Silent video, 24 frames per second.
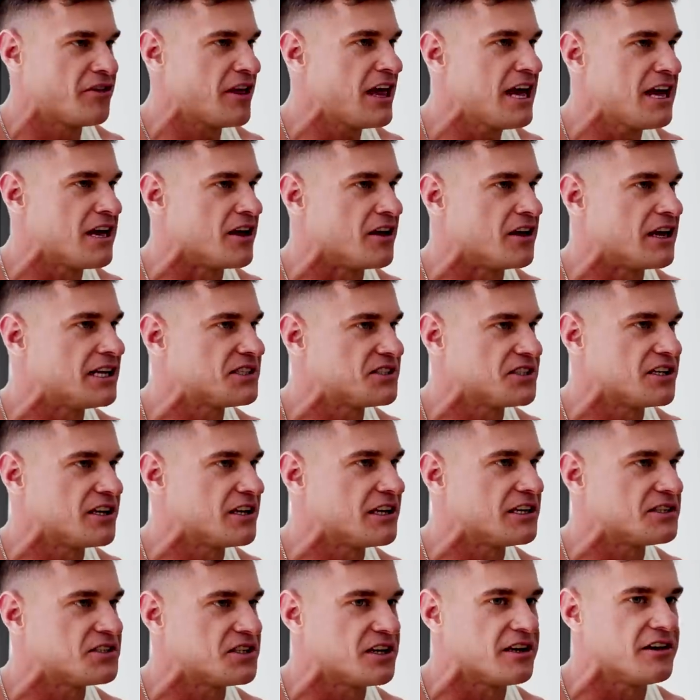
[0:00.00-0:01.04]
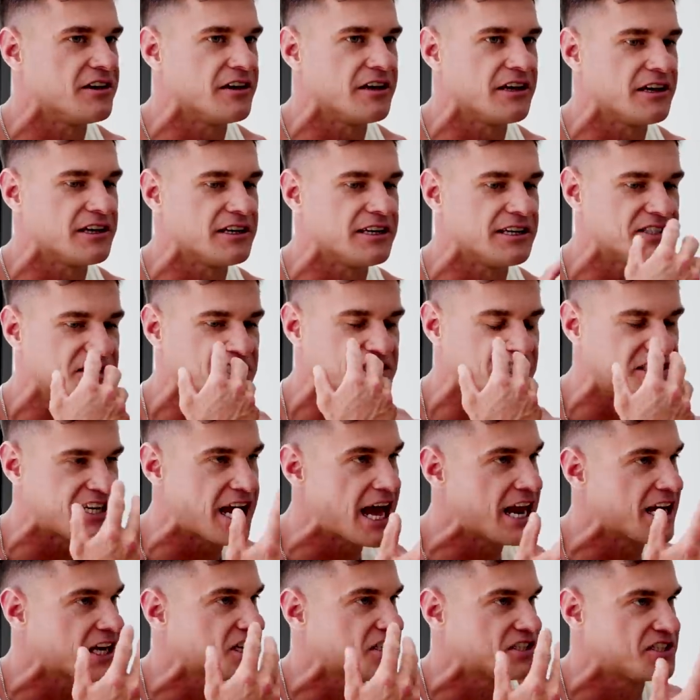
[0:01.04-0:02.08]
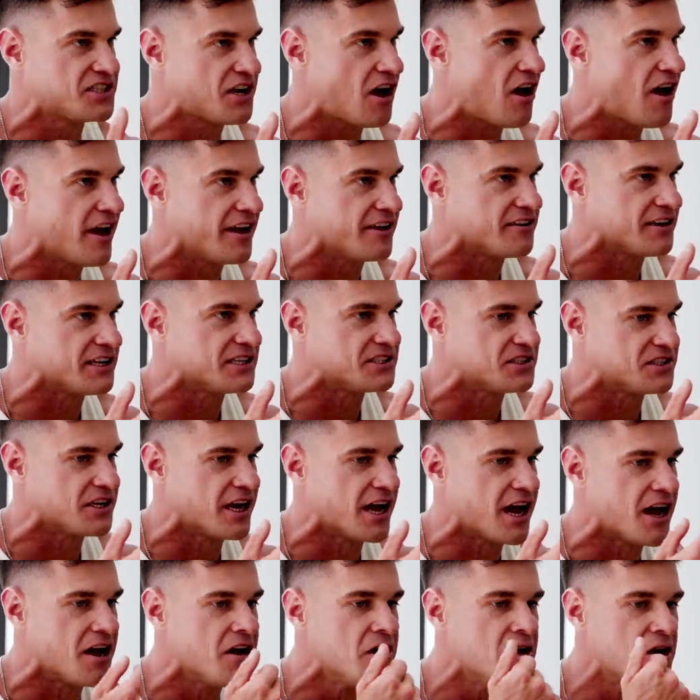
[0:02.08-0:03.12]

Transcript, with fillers: thing. It's a it's yeah. an aesthetic sight. and it's a uh,